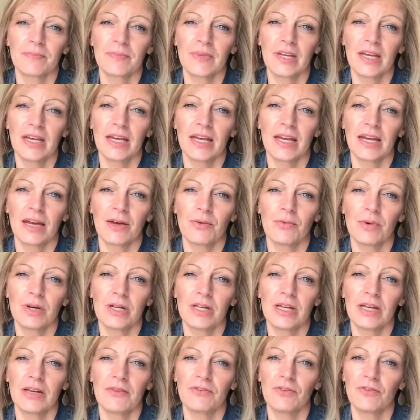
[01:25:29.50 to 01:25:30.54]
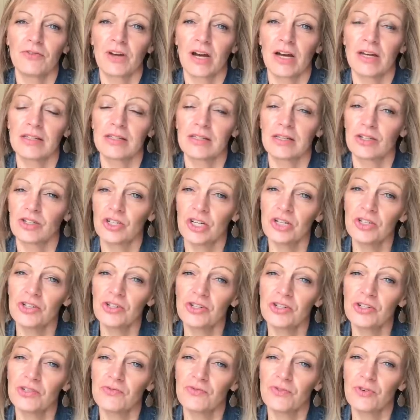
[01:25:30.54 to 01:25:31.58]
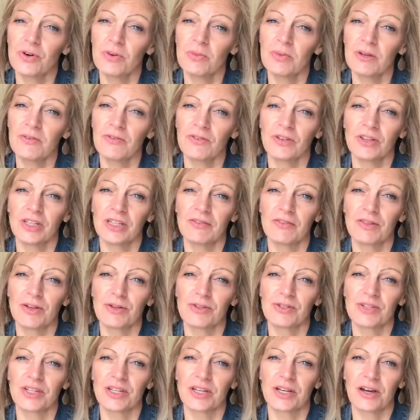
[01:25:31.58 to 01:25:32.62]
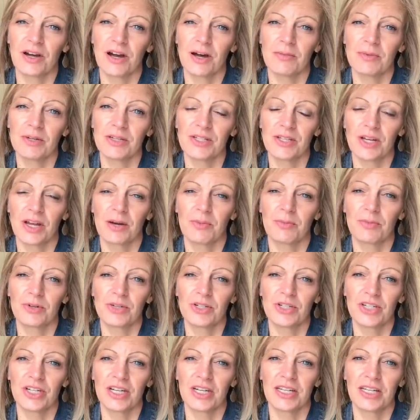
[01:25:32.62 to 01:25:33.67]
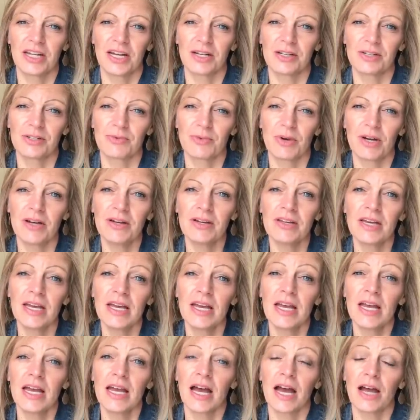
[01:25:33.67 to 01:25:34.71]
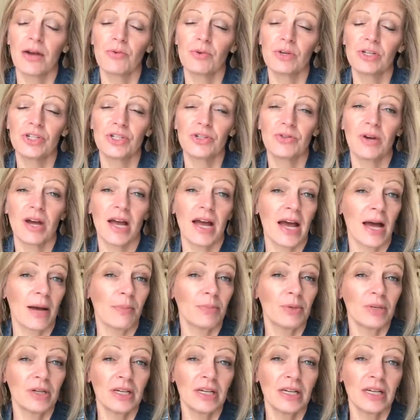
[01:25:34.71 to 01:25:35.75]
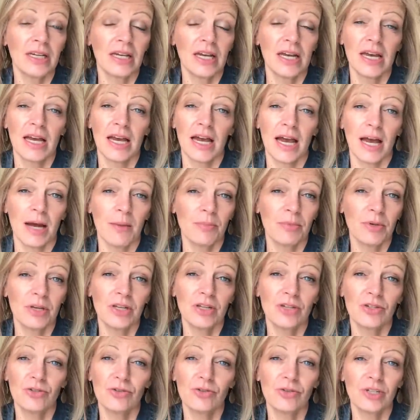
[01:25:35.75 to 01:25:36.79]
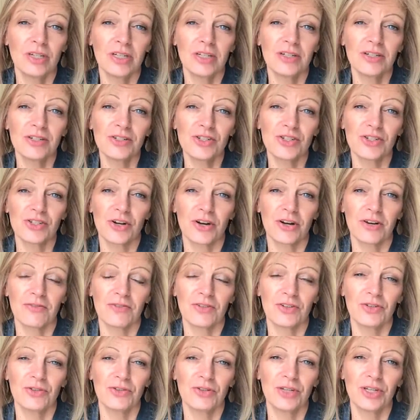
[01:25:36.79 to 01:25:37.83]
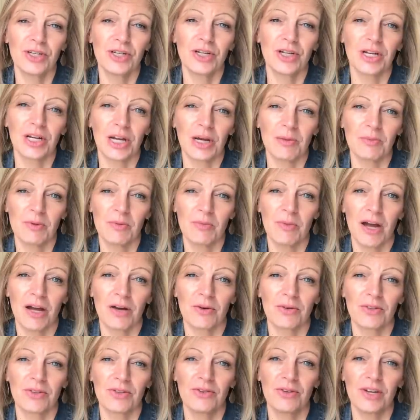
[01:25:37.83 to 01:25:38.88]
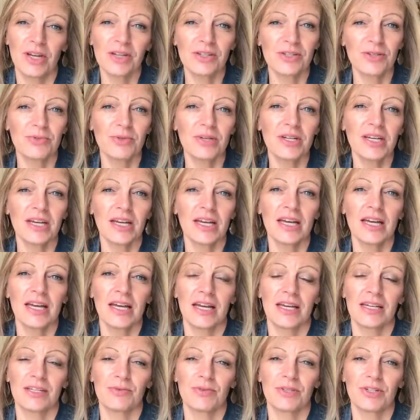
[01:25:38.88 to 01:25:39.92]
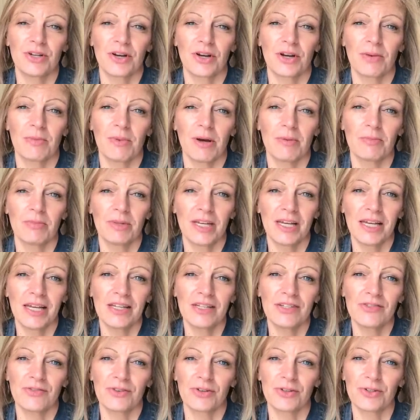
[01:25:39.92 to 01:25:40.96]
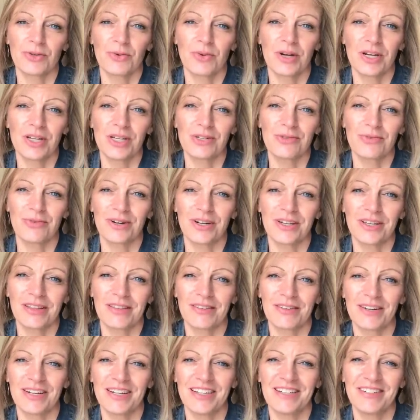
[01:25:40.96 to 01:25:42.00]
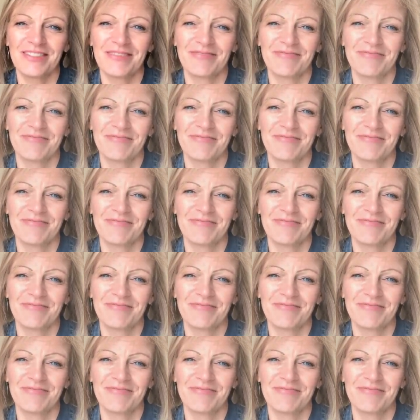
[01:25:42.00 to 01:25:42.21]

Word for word: and I want, if you've got suggestions for me, if you leave those in the comments, I'd appreciate that as well. I wish you a happy, happy new year, start of a new year, and I'll be back with you next week as we talk about plans for 2023.